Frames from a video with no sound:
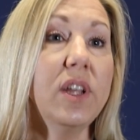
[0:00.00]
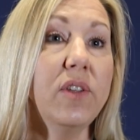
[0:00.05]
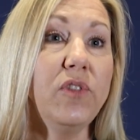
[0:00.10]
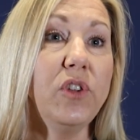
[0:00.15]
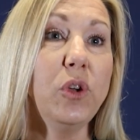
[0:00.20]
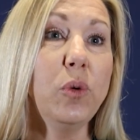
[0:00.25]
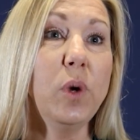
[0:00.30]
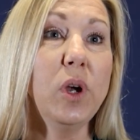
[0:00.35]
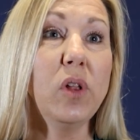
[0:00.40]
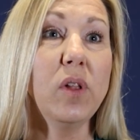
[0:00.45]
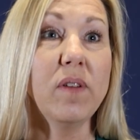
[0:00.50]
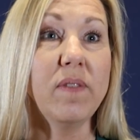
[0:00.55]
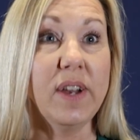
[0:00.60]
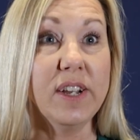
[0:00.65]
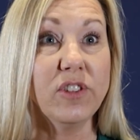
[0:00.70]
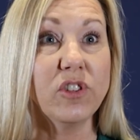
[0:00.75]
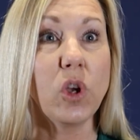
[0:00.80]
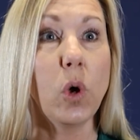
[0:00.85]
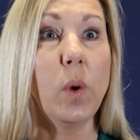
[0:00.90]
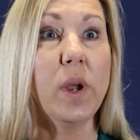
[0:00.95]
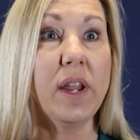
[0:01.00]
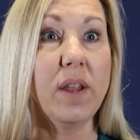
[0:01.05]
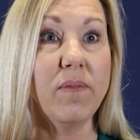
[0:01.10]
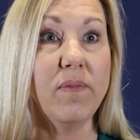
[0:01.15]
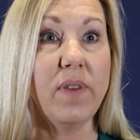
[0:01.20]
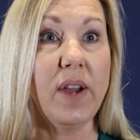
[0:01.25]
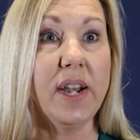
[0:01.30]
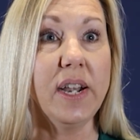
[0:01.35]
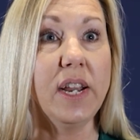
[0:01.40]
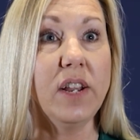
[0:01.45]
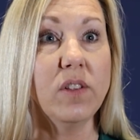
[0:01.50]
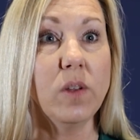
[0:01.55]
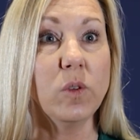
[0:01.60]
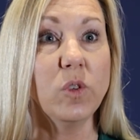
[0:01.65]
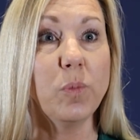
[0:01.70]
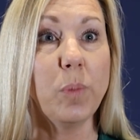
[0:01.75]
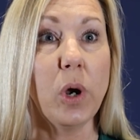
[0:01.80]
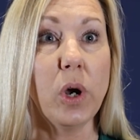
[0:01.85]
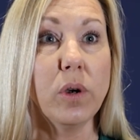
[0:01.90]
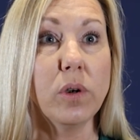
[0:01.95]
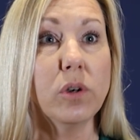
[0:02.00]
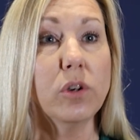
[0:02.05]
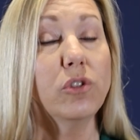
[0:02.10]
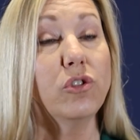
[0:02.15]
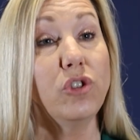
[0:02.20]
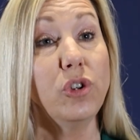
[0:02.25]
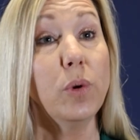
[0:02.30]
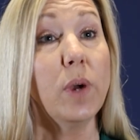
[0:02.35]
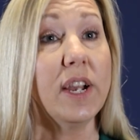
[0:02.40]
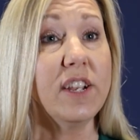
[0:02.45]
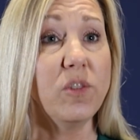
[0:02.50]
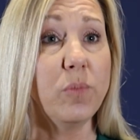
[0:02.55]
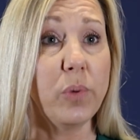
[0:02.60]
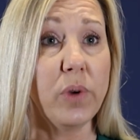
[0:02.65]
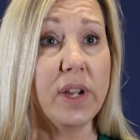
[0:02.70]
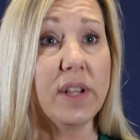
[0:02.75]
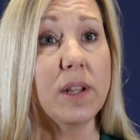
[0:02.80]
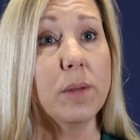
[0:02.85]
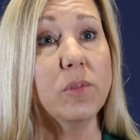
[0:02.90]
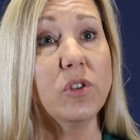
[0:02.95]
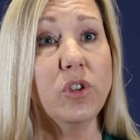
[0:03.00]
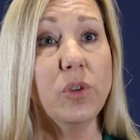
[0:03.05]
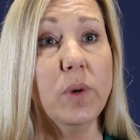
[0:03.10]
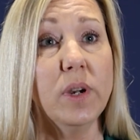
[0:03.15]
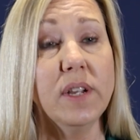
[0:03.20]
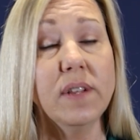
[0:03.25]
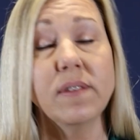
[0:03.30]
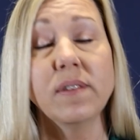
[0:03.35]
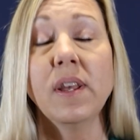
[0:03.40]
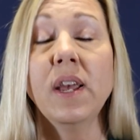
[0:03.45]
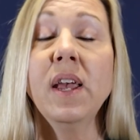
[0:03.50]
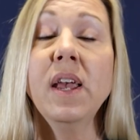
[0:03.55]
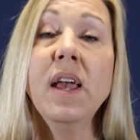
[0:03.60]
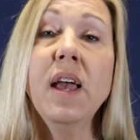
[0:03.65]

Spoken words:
if you will, of us going and finding those partners. You guys bring them to us.